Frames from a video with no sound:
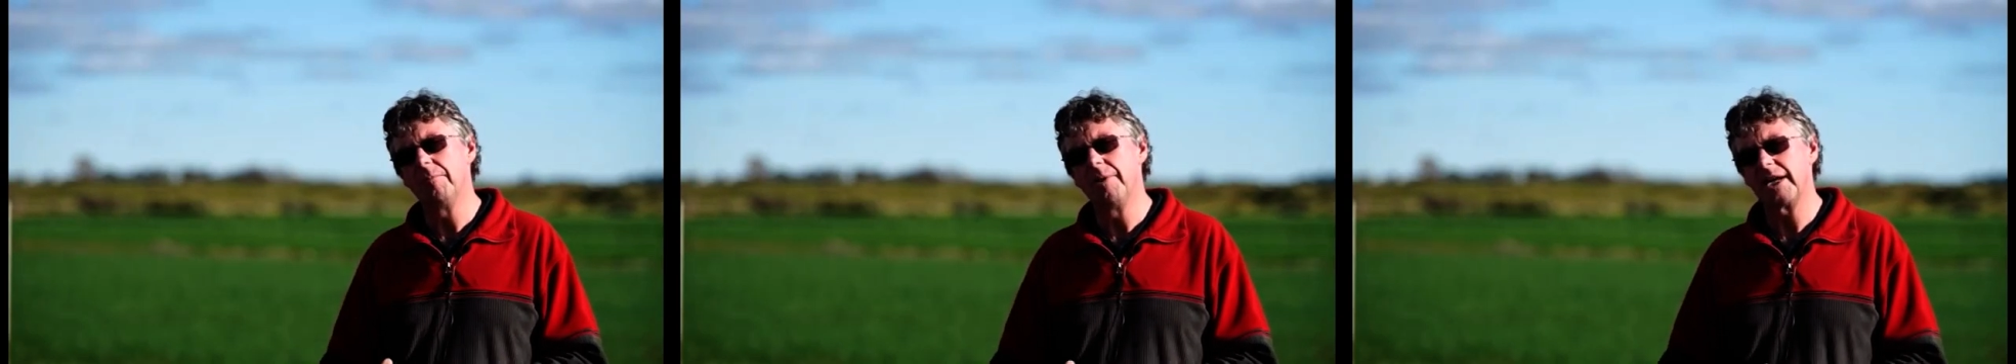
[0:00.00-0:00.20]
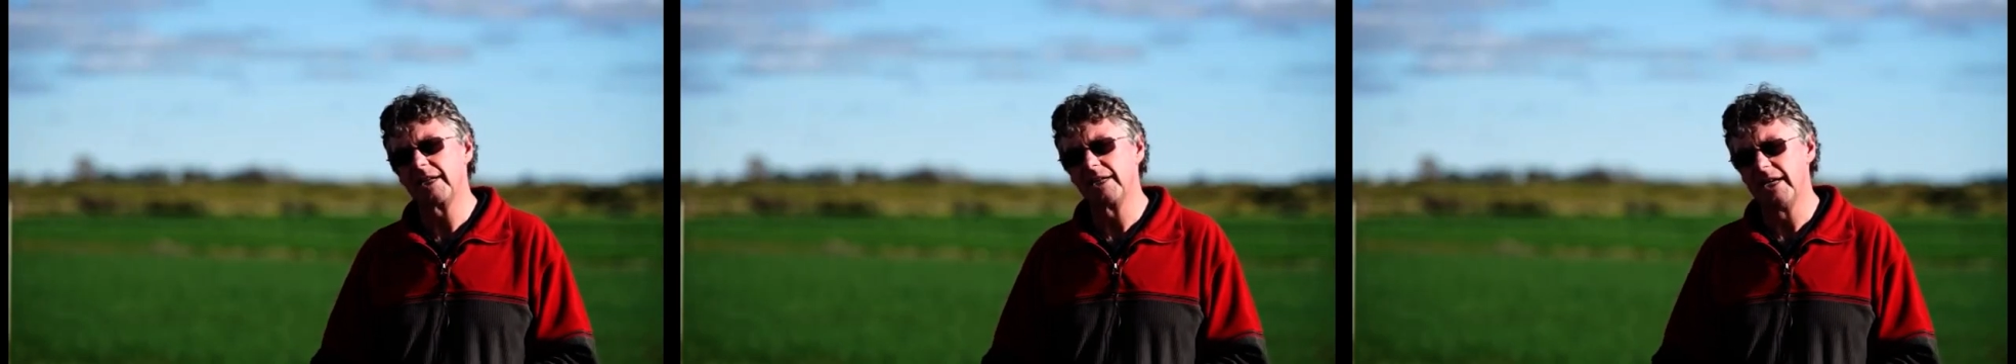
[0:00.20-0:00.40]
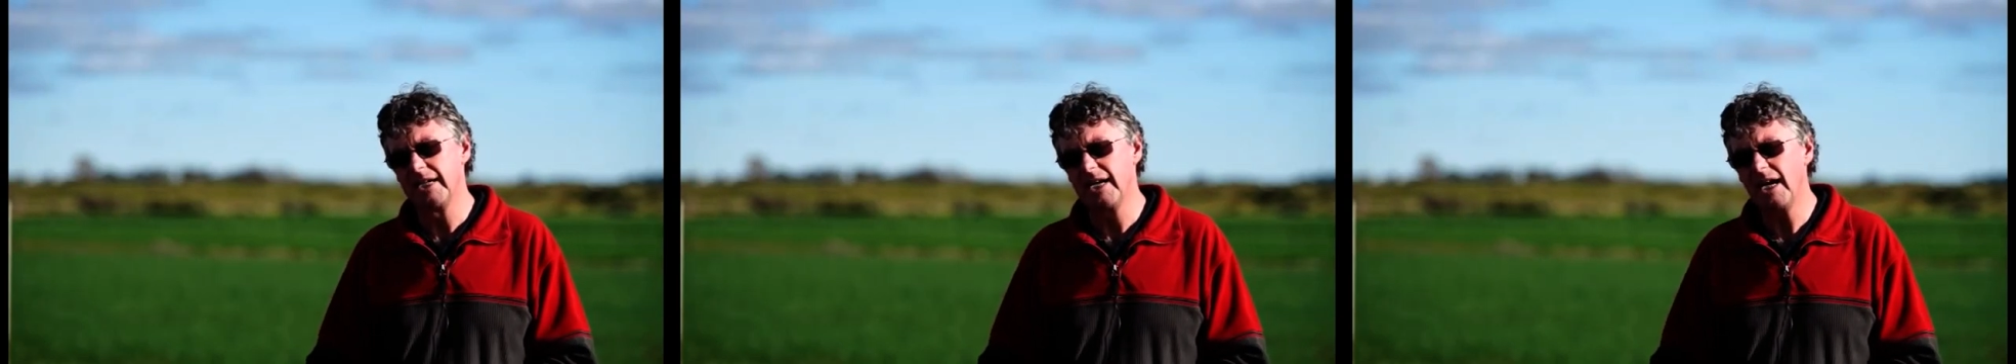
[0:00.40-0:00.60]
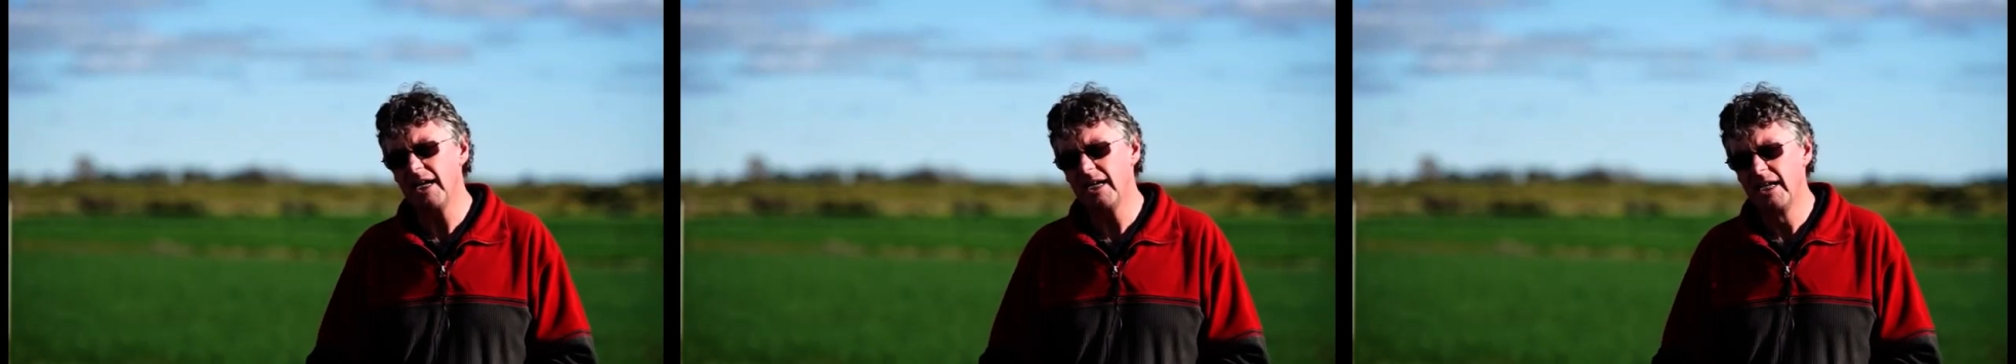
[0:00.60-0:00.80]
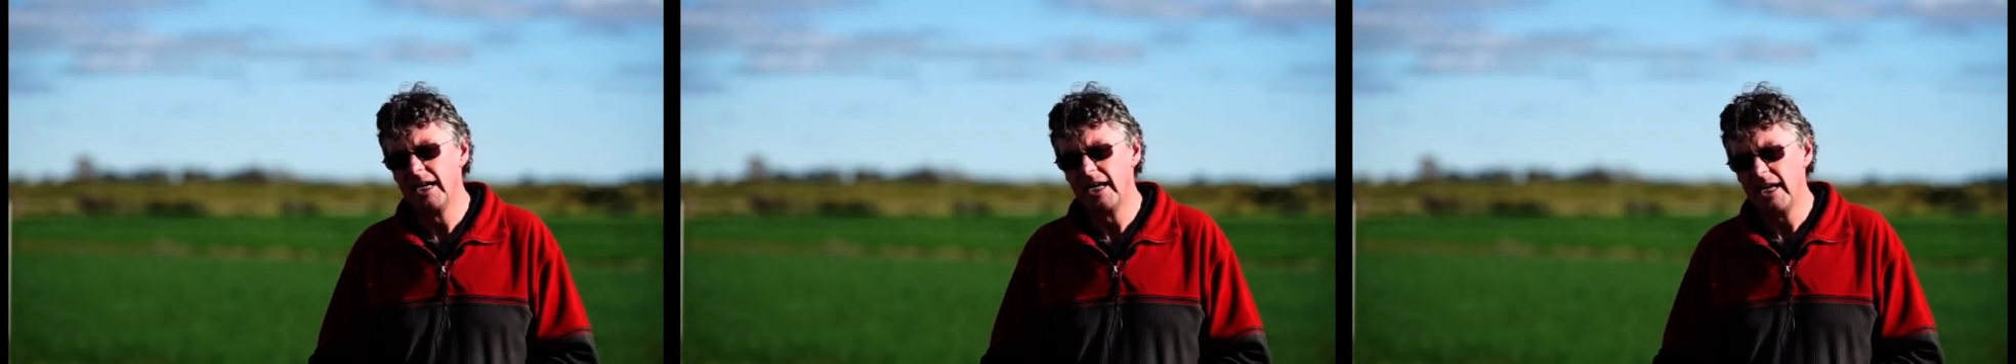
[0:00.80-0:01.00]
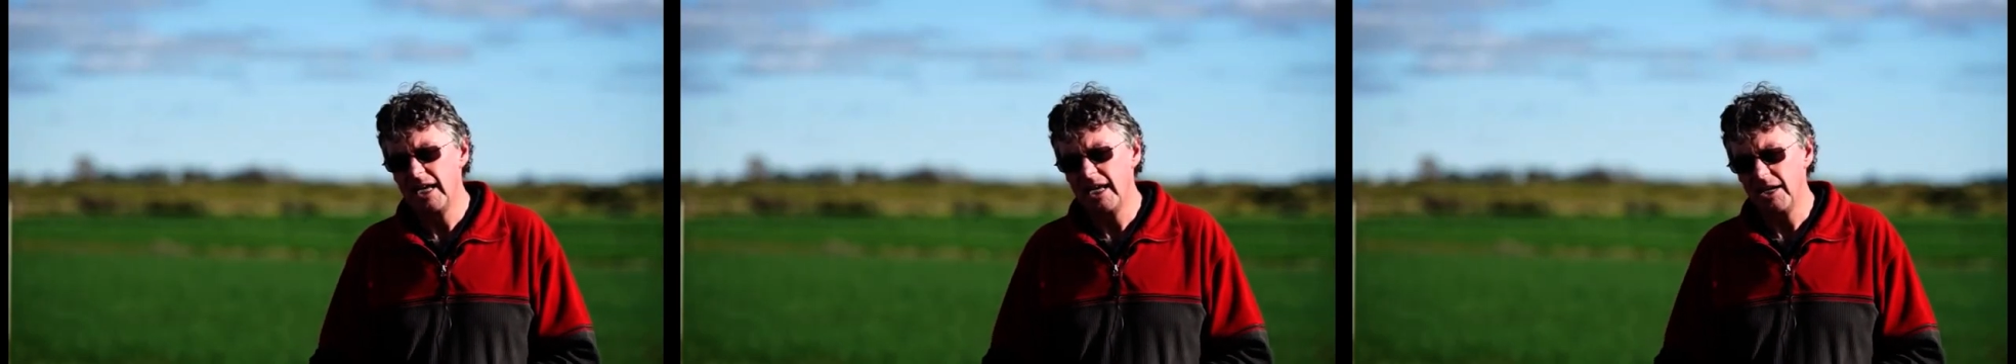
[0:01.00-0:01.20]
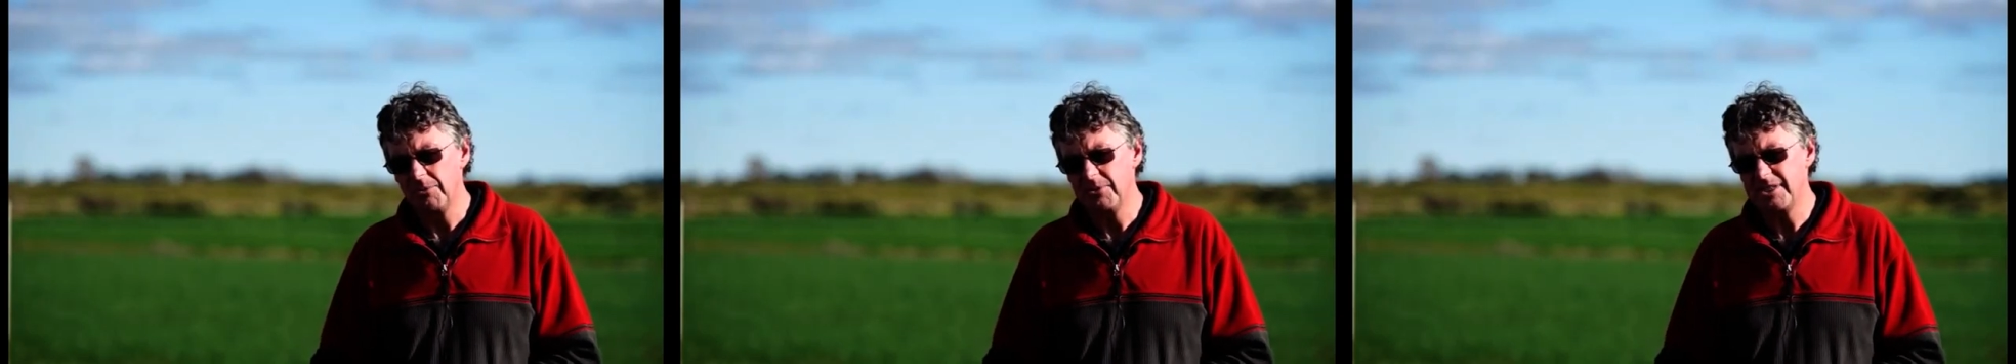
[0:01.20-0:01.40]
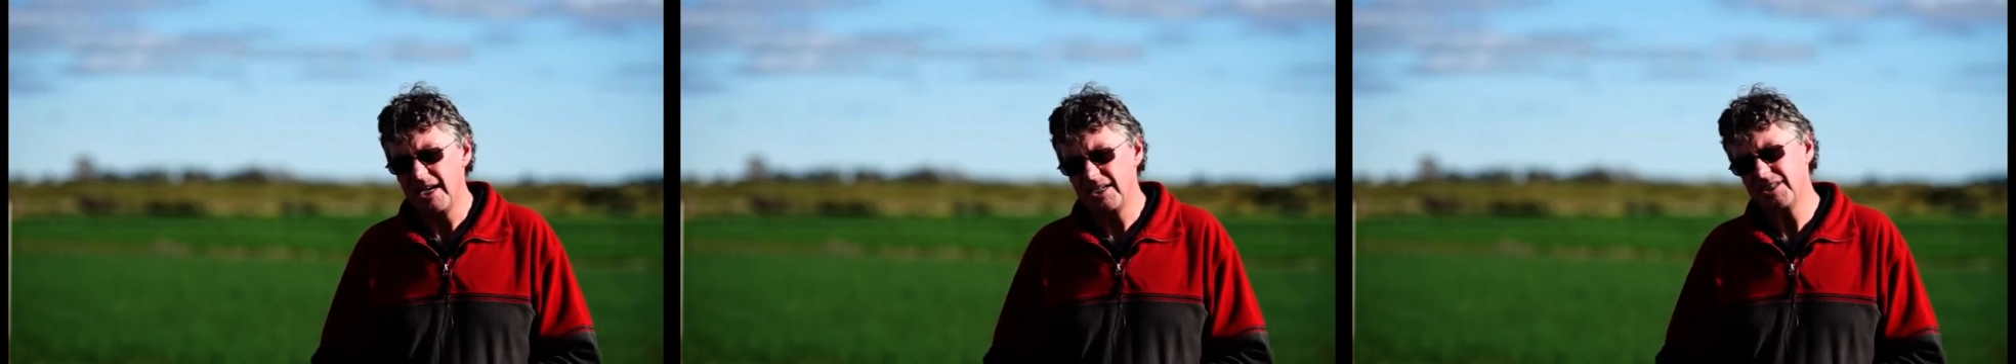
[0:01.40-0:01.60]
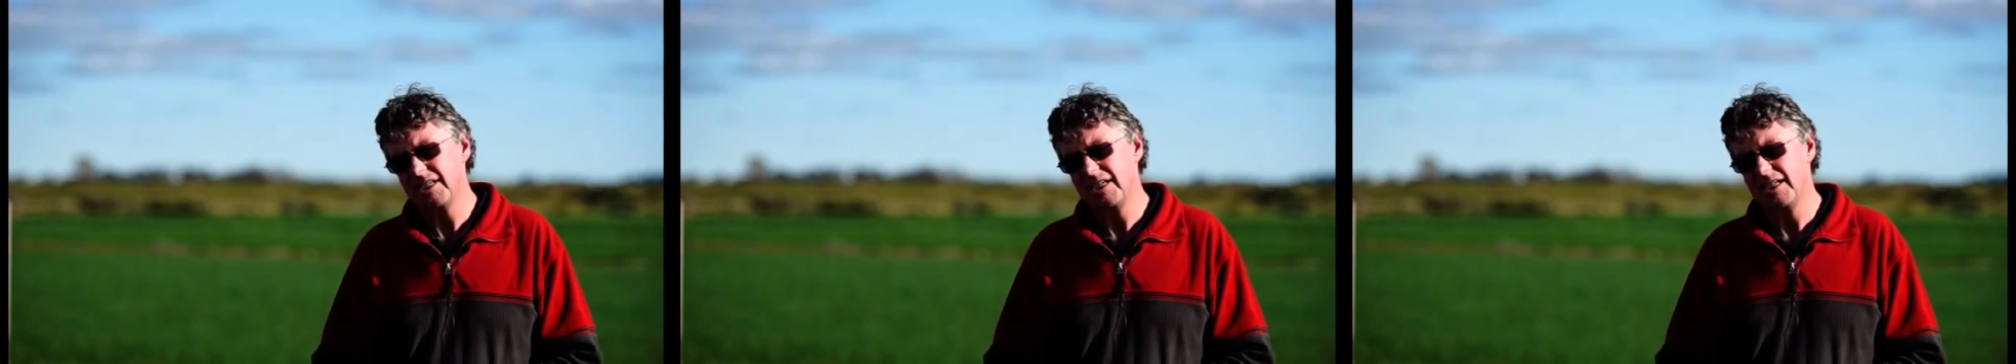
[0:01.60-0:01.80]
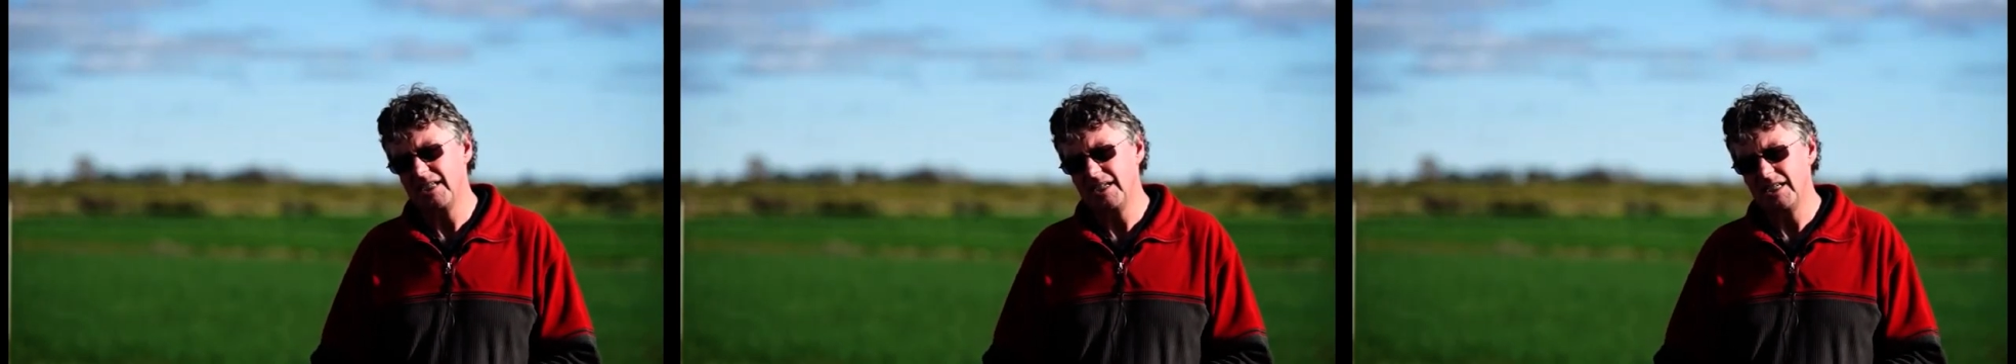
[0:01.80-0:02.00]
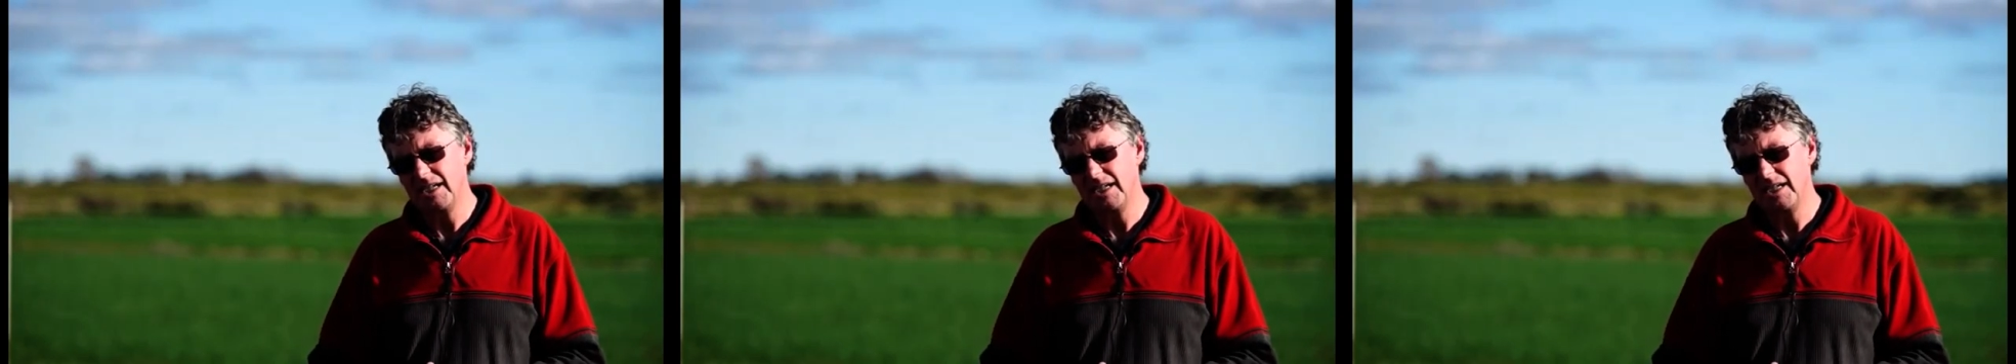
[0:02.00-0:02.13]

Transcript: megalitre, it was actually